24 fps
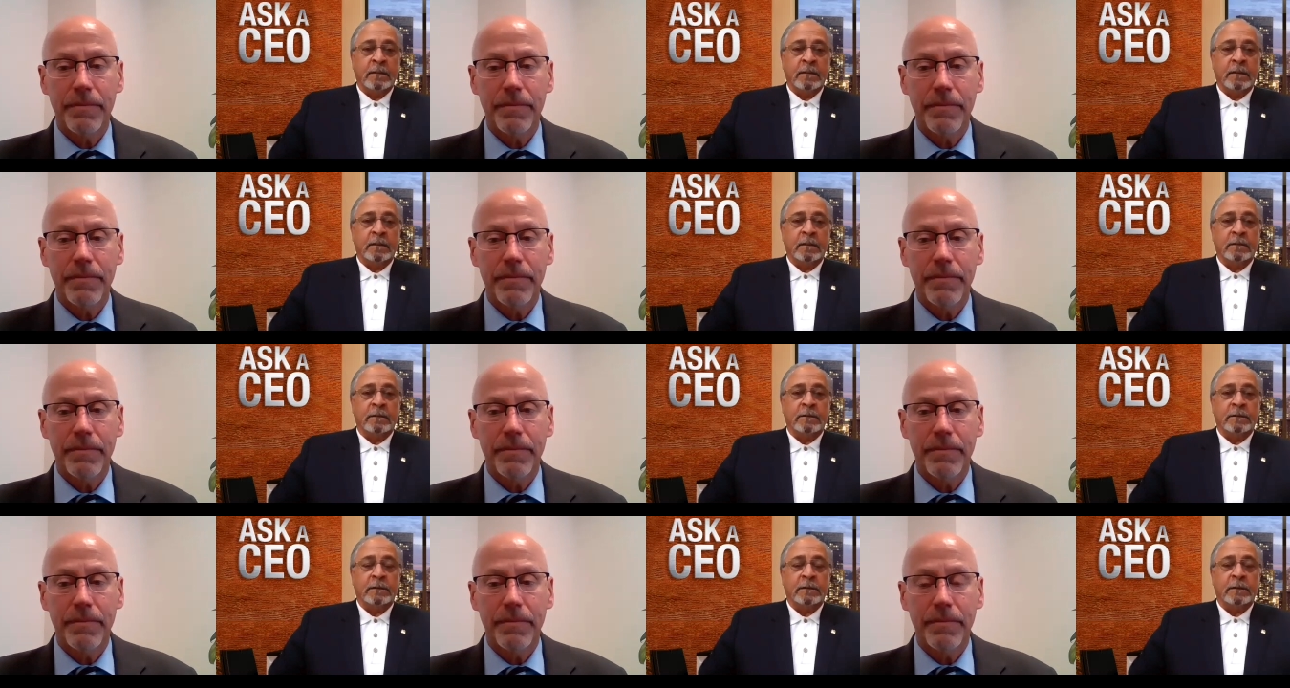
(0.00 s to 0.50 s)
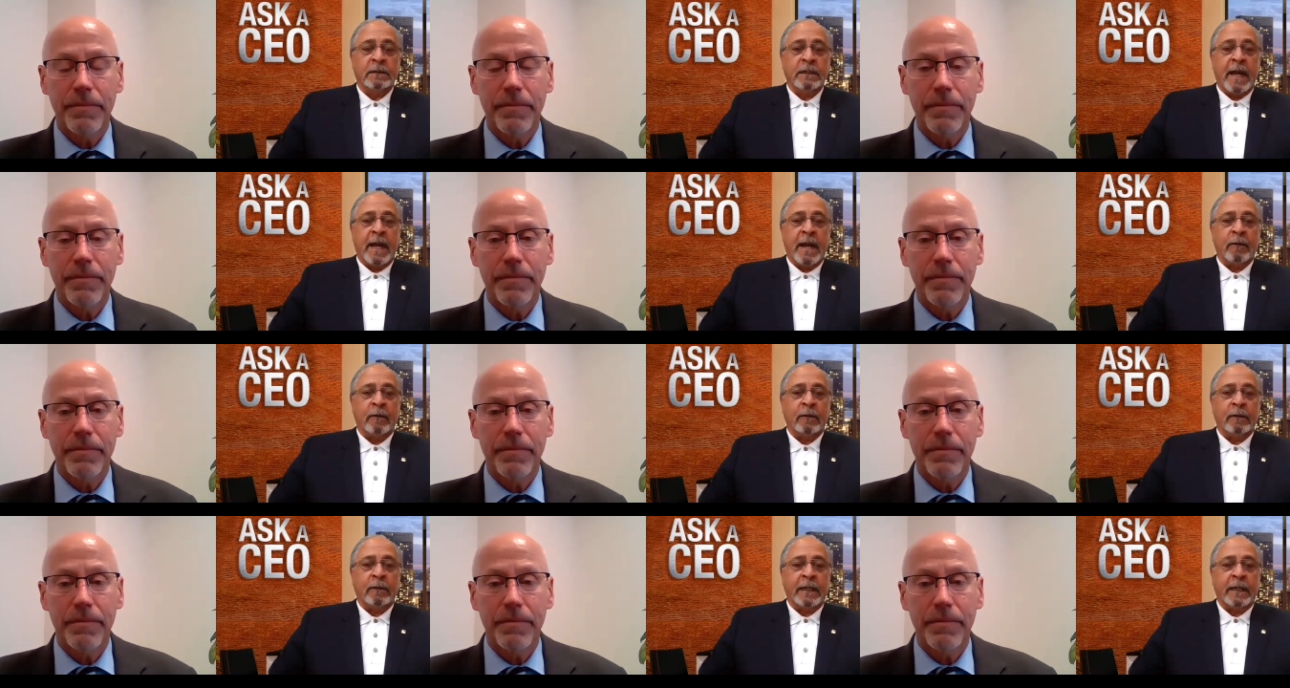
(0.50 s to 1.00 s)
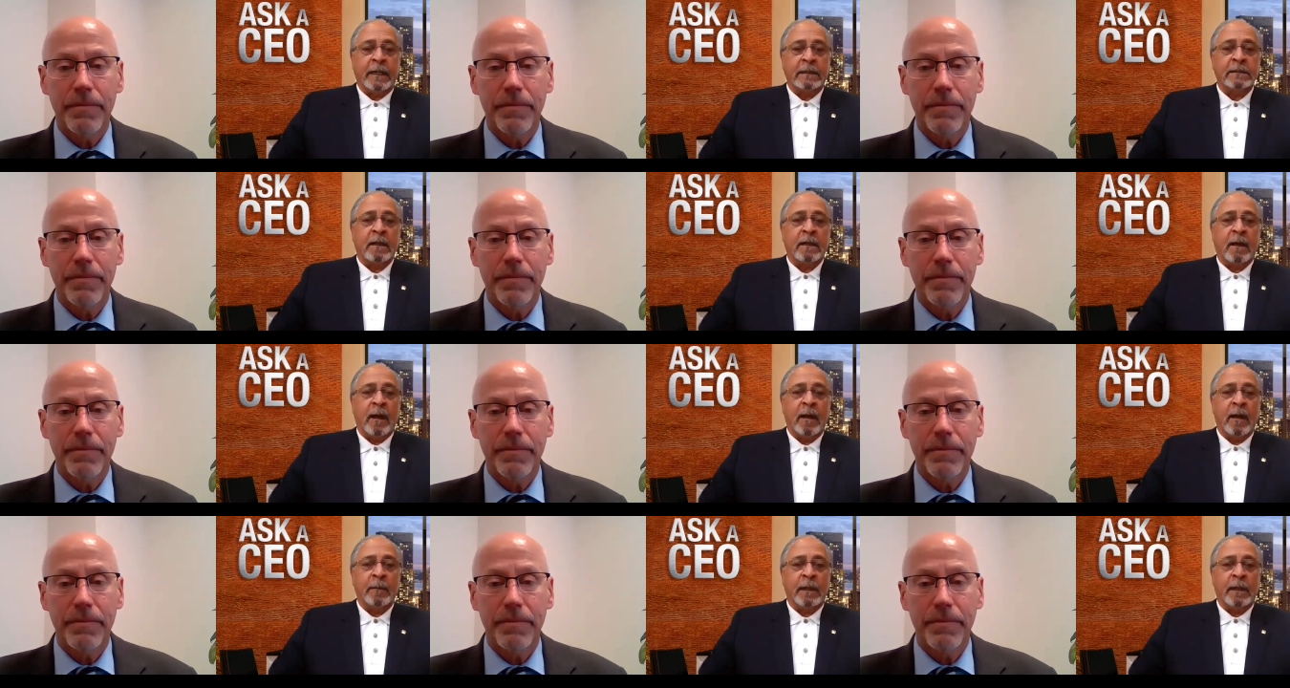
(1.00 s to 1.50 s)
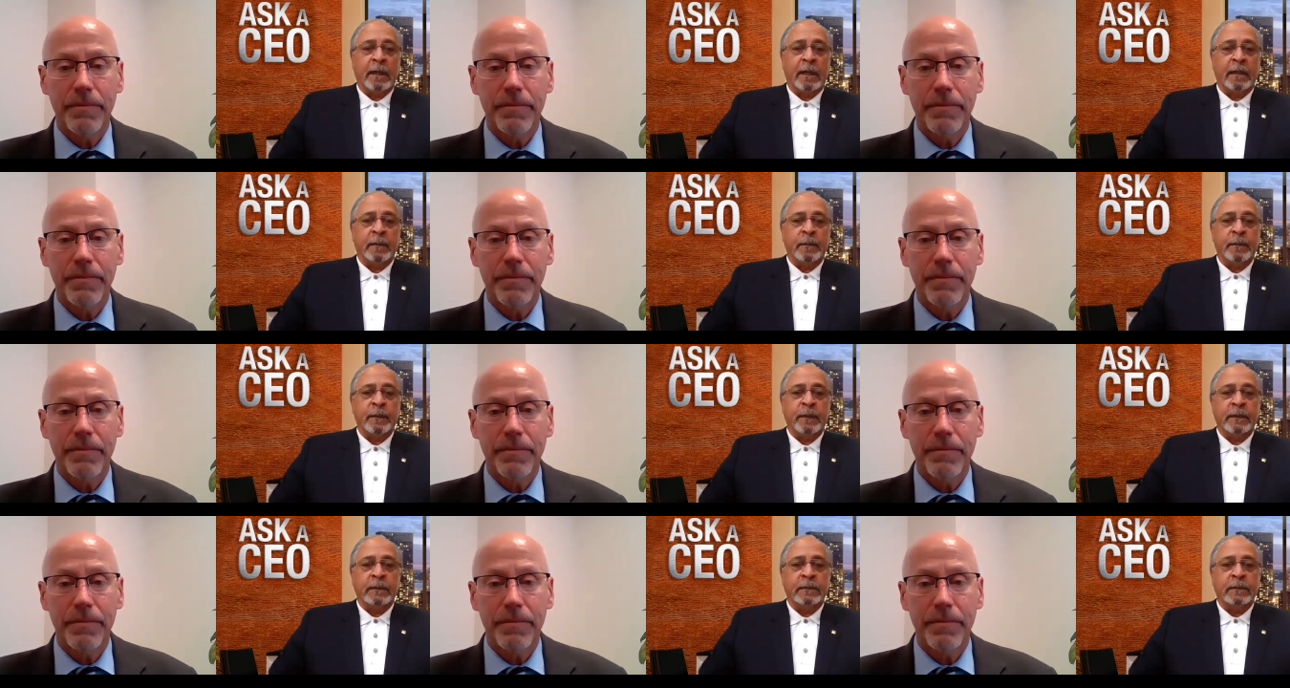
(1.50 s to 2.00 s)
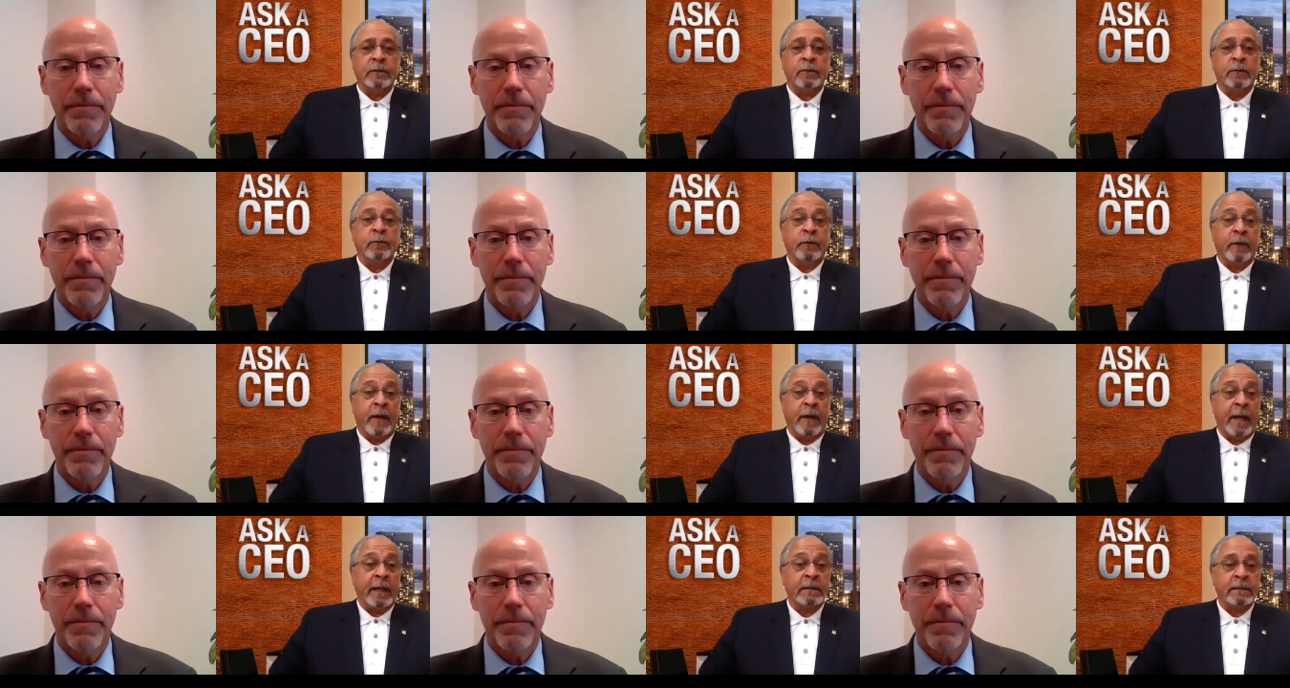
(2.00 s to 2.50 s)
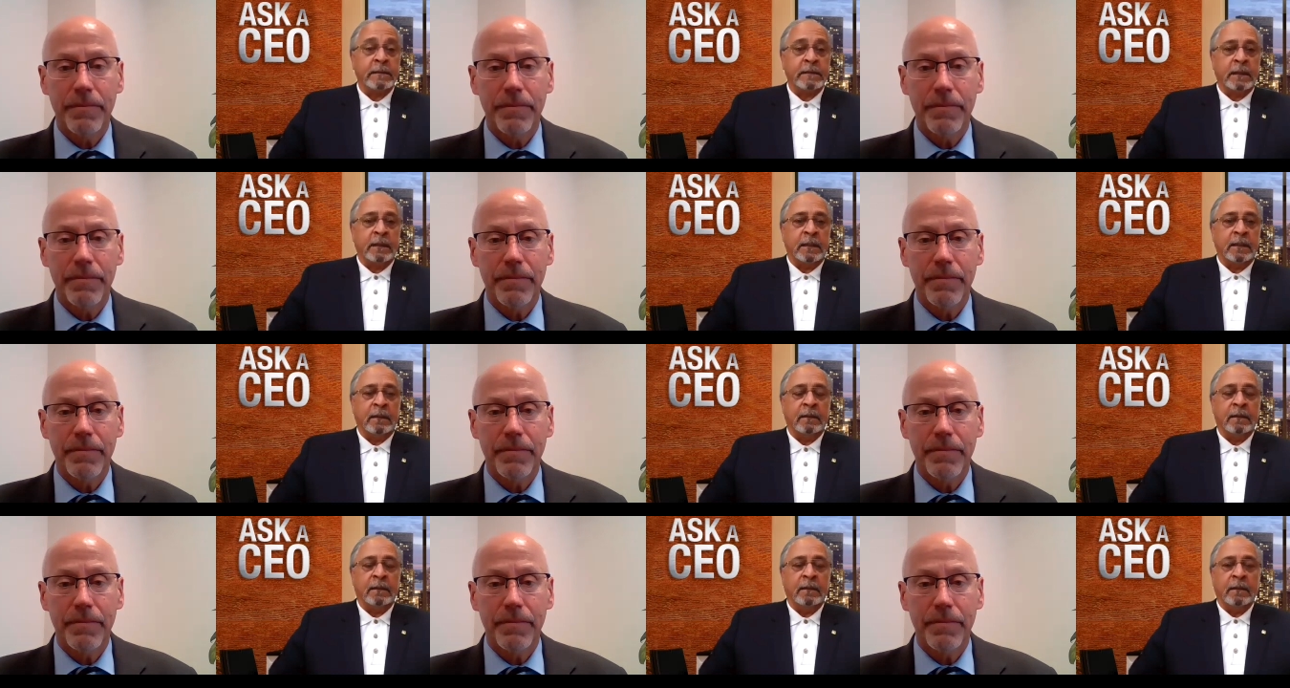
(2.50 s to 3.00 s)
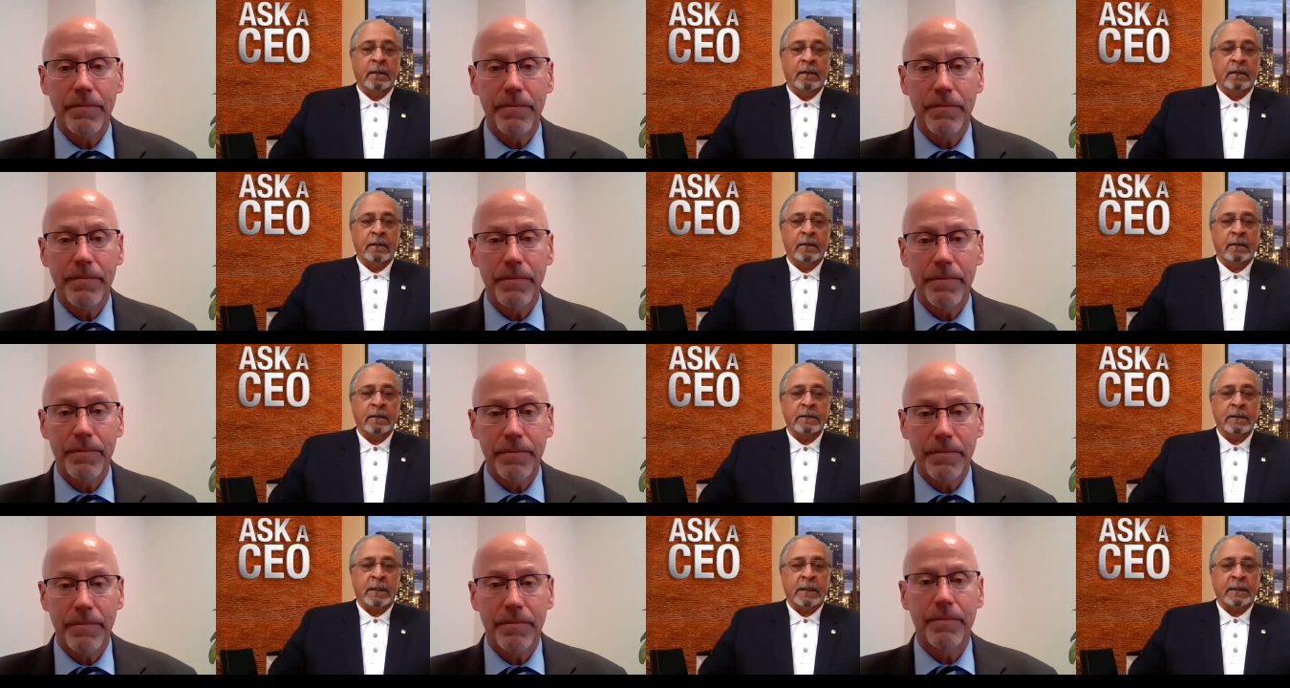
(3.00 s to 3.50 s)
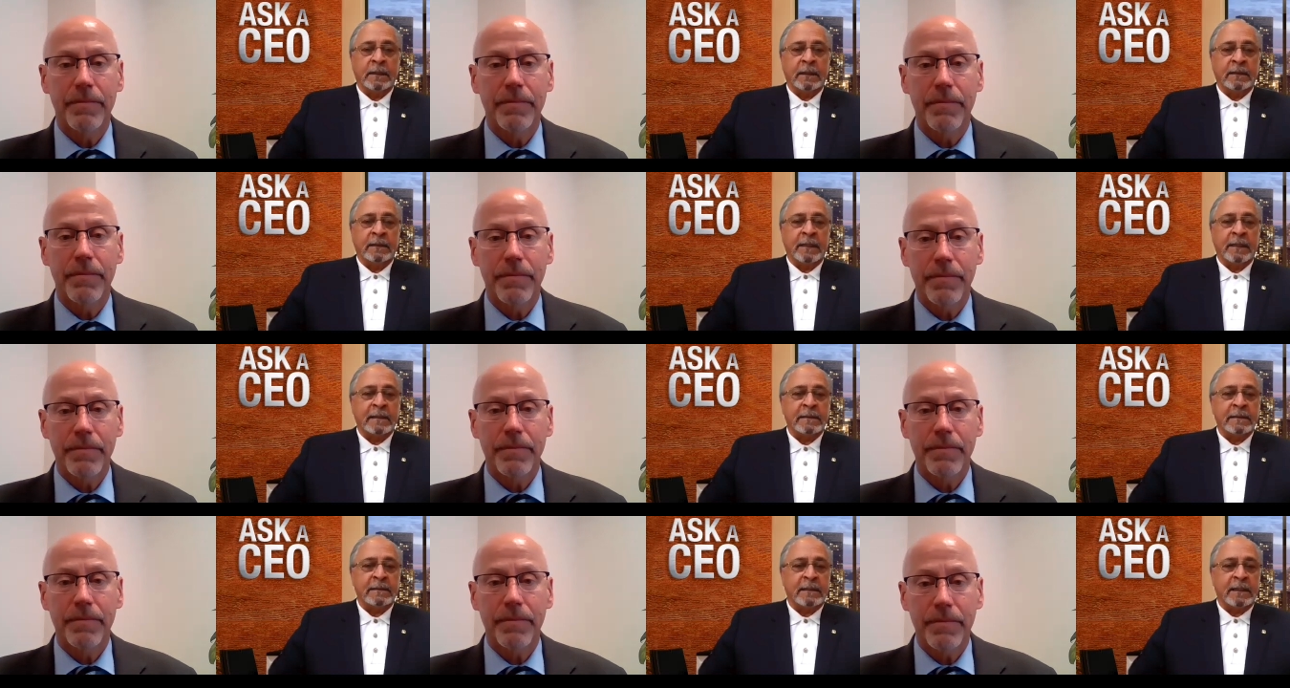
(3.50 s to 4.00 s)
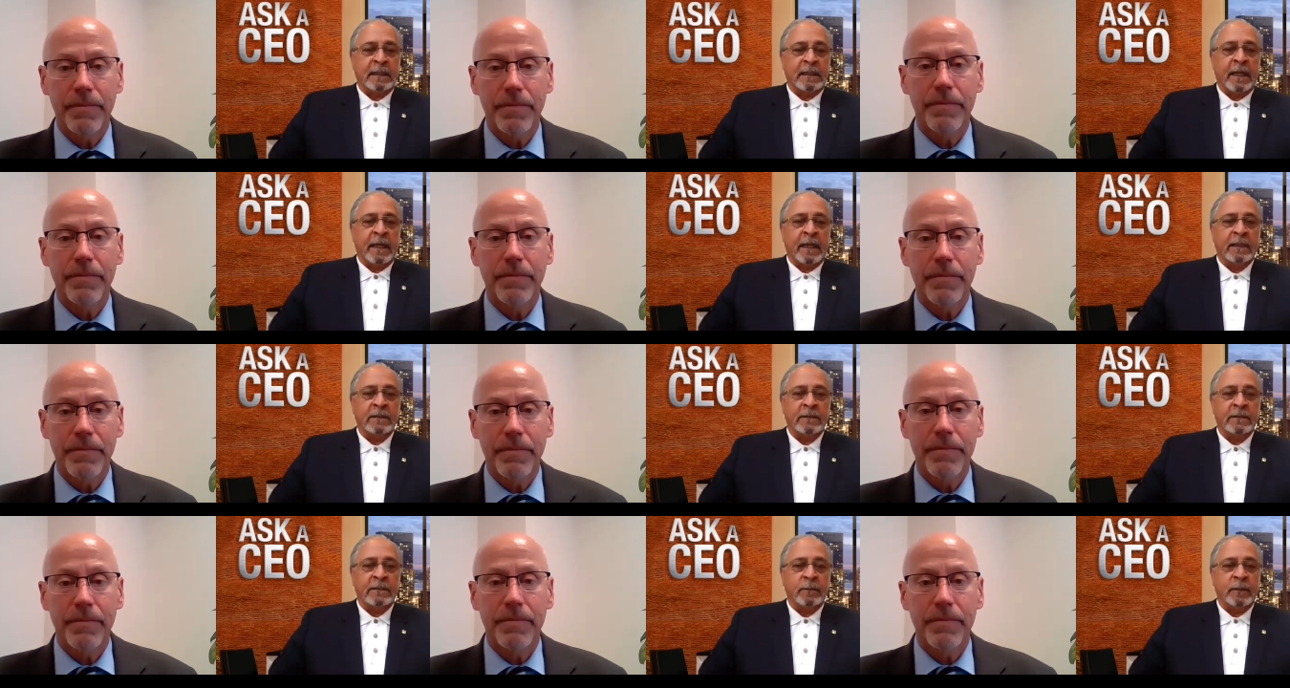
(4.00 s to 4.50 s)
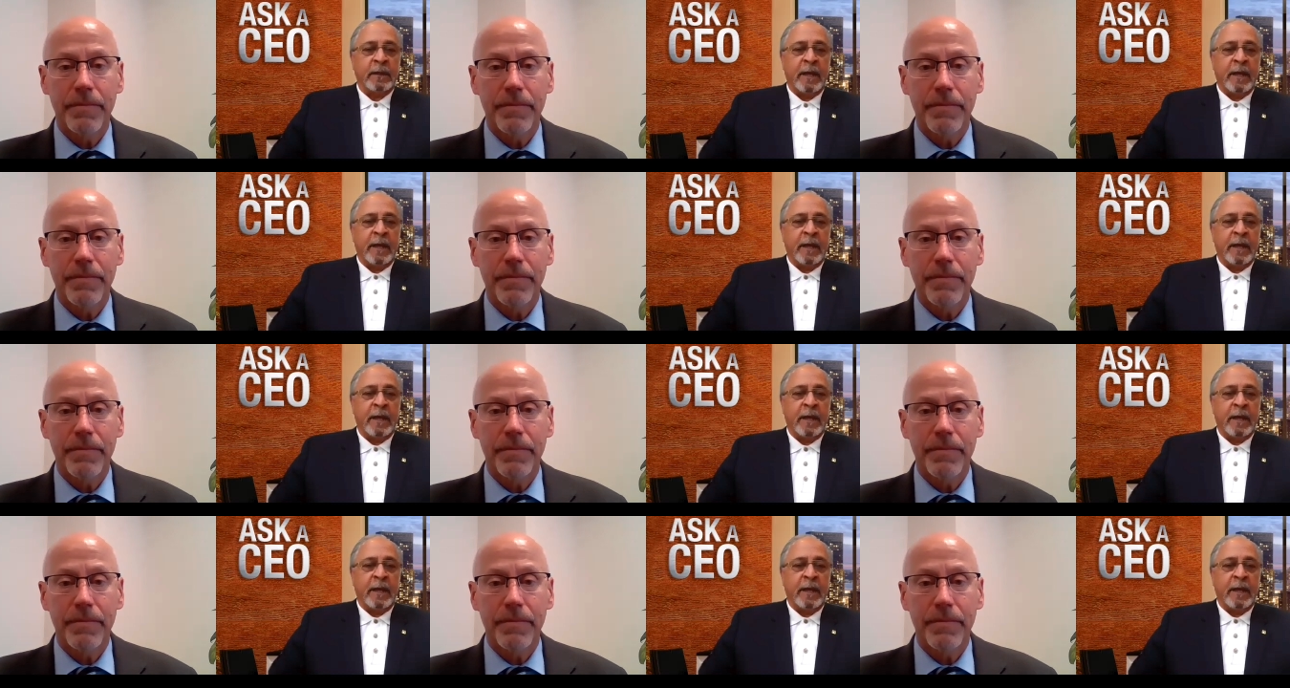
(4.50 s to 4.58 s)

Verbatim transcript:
Speaker 1: uh, narrow that timeline a bit to vaccine, because I think that's the answer.